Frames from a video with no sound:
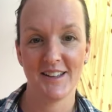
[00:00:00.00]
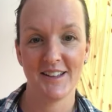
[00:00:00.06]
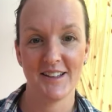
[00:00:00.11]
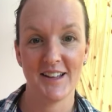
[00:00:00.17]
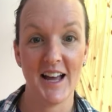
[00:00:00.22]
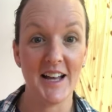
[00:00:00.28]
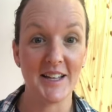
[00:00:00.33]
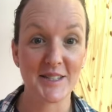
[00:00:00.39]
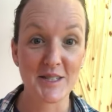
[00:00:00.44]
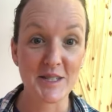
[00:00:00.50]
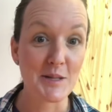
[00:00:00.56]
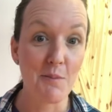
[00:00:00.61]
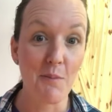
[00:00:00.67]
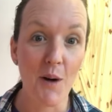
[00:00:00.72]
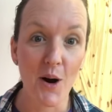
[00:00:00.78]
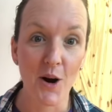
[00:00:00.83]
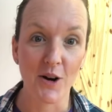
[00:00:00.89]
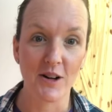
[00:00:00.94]
as
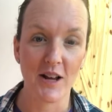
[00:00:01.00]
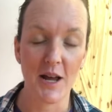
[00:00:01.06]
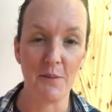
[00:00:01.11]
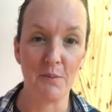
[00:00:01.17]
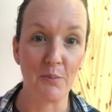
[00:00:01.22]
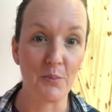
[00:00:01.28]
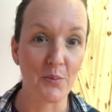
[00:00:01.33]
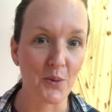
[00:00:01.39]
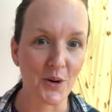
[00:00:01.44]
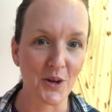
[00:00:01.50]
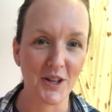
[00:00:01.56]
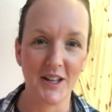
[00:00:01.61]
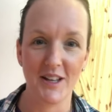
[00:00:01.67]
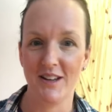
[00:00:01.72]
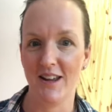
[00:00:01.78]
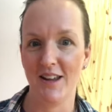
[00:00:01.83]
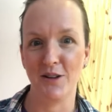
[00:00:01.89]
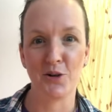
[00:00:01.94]
smart and
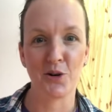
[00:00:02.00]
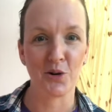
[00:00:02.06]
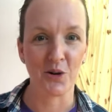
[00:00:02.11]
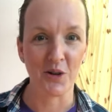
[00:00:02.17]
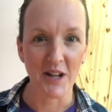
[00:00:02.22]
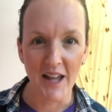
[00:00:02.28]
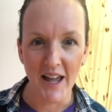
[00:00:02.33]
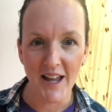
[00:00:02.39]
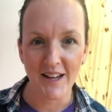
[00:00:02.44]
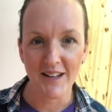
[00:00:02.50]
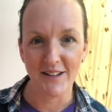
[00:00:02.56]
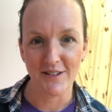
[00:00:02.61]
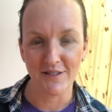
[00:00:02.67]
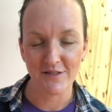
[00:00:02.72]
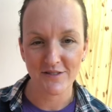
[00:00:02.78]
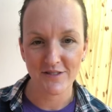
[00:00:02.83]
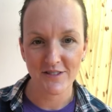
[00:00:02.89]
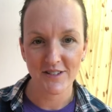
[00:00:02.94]
brilliant and
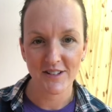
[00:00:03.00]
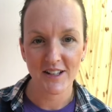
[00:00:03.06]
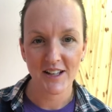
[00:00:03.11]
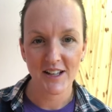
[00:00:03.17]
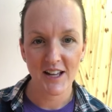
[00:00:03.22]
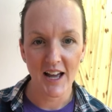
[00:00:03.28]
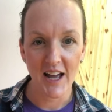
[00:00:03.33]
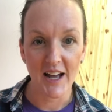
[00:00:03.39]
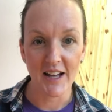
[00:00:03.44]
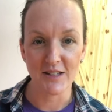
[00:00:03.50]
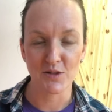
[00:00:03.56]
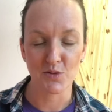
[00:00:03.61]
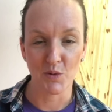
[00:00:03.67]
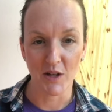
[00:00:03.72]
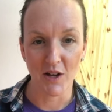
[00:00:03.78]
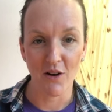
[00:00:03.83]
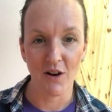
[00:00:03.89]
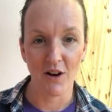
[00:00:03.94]
creative as
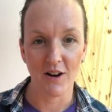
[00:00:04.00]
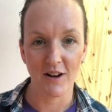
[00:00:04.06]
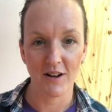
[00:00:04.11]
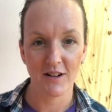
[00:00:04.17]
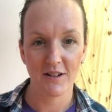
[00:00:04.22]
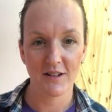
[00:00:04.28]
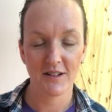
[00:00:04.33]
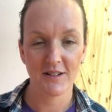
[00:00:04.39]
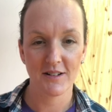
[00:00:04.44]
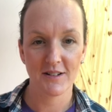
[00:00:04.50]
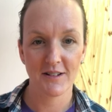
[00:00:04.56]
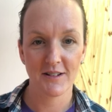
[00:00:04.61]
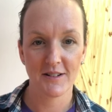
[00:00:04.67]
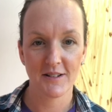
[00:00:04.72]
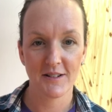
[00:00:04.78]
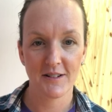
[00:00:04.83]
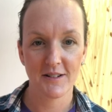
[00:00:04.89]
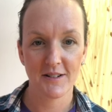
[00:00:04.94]
we are.
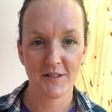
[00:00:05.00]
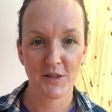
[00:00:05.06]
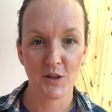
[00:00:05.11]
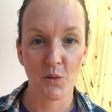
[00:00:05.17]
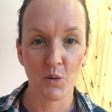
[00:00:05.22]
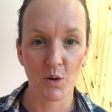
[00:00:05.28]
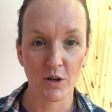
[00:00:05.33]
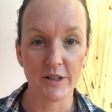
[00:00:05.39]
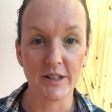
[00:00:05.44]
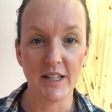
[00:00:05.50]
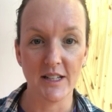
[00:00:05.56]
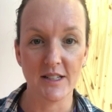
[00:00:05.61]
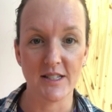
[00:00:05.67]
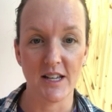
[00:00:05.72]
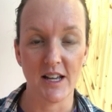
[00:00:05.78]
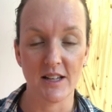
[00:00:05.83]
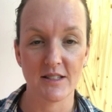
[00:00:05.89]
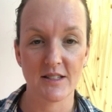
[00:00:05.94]
The world needs
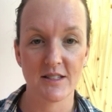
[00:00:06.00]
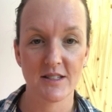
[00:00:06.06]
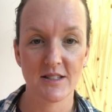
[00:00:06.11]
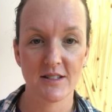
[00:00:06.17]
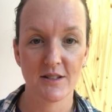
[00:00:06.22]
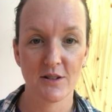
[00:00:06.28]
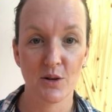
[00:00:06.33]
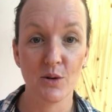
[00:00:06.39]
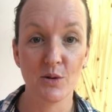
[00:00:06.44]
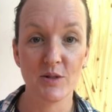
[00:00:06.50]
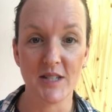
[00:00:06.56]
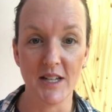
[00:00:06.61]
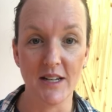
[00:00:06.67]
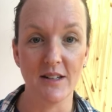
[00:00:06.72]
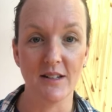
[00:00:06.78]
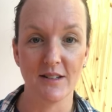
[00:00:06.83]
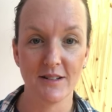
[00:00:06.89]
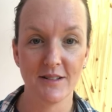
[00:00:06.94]
us. Who's
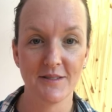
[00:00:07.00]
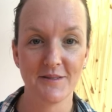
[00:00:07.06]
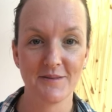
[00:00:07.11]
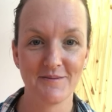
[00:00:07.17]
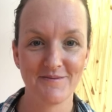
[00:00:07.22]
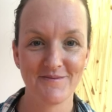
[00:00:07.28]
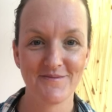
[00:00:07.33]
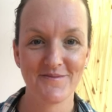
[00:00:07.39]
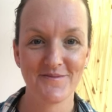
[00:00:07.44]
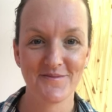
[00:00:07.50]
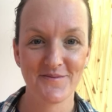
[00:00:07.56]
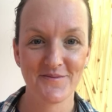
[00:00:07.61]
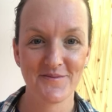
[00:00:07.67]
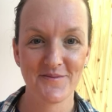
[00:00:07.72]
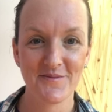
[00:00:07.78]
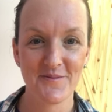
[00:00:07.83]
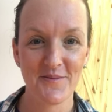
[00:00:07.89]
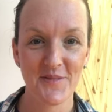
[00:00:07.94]
in?
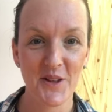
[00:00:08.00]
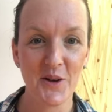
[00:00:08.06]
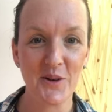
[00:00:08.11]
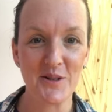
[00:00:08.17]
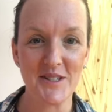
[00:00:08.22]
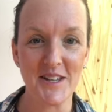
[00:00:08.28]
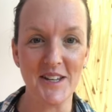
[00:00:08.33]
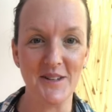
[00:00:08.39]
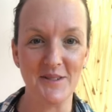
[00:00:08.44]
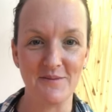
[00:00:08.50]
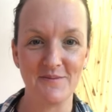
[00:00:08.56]
Who's in?